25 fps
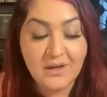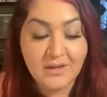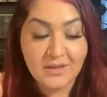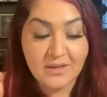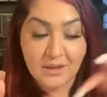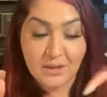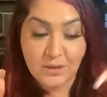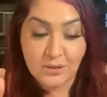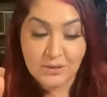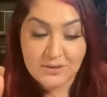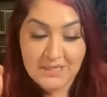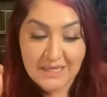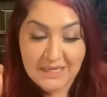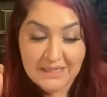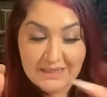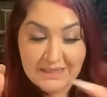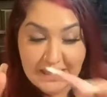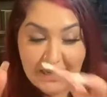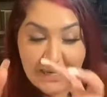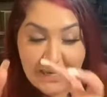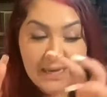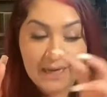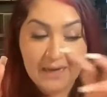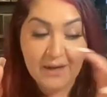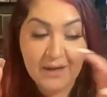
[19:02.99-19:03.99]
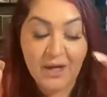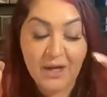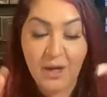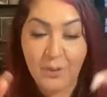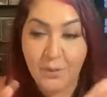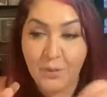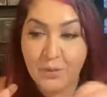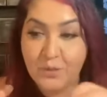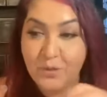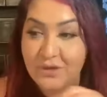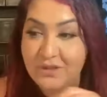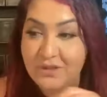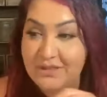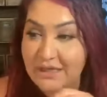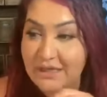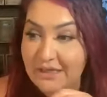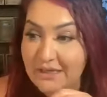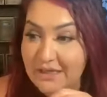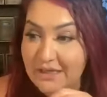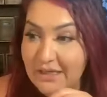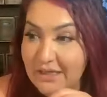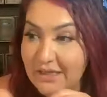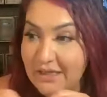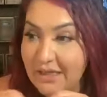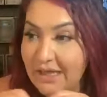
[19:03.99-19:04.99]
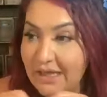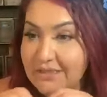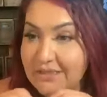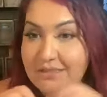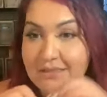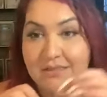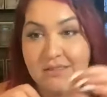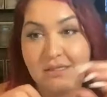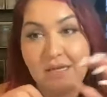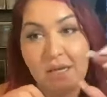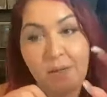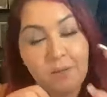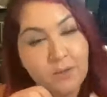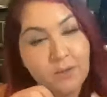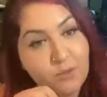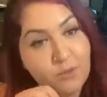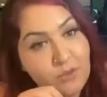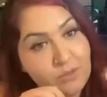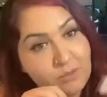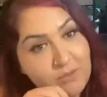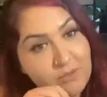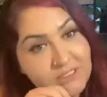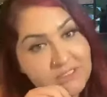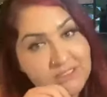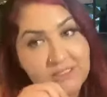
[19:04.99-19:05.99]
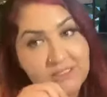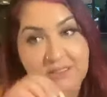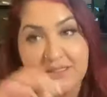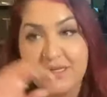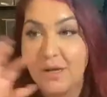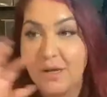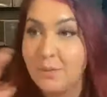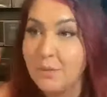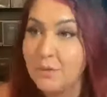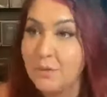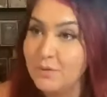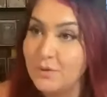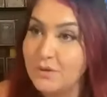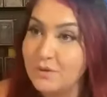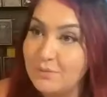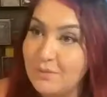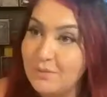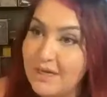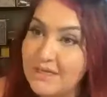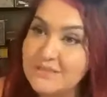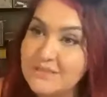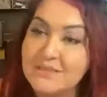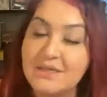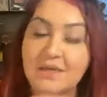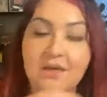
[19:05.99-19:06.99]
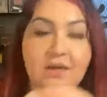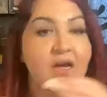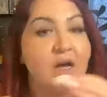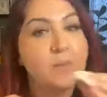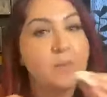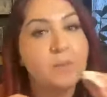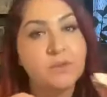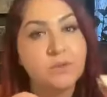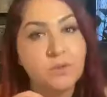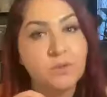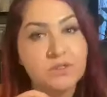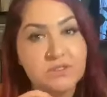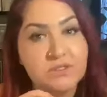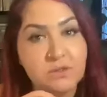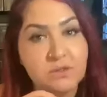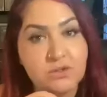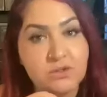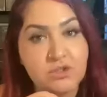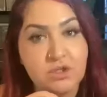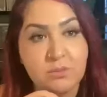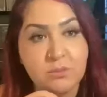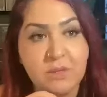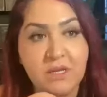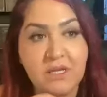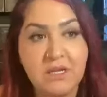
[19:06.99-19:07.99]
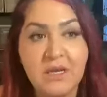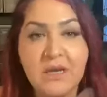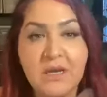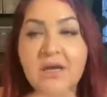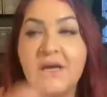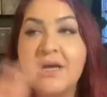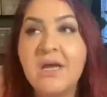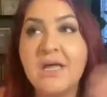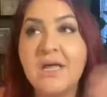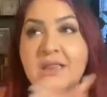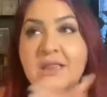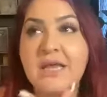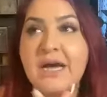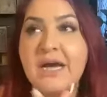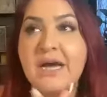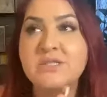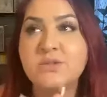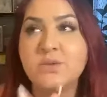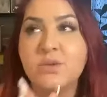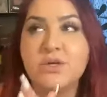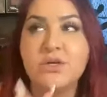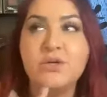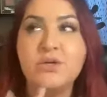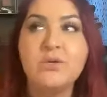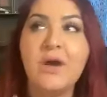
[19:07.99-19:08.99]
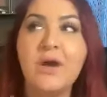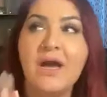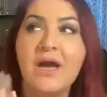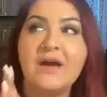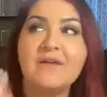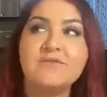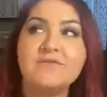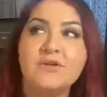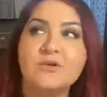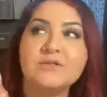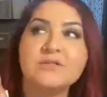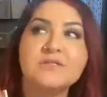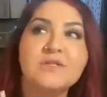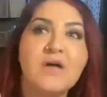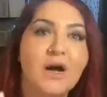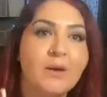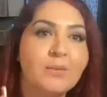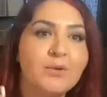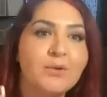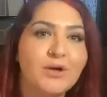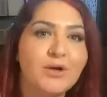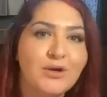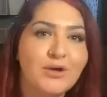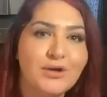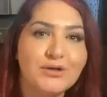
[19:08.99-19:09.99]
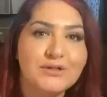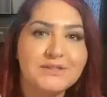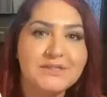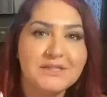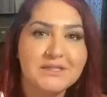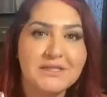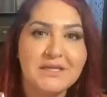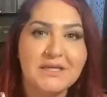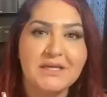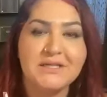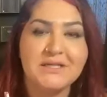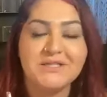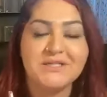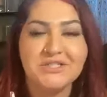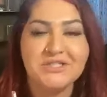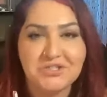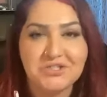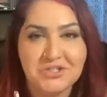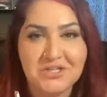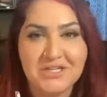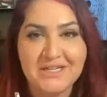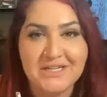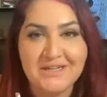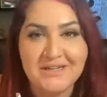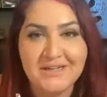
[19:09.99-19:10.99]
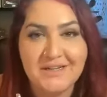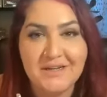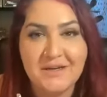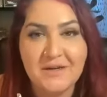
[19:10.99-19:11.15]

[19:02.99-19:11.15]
Then you take that coupled with technique classes, coupled with business, coupled with mindset, coupled with social media. That's where you have those top earners in the industry.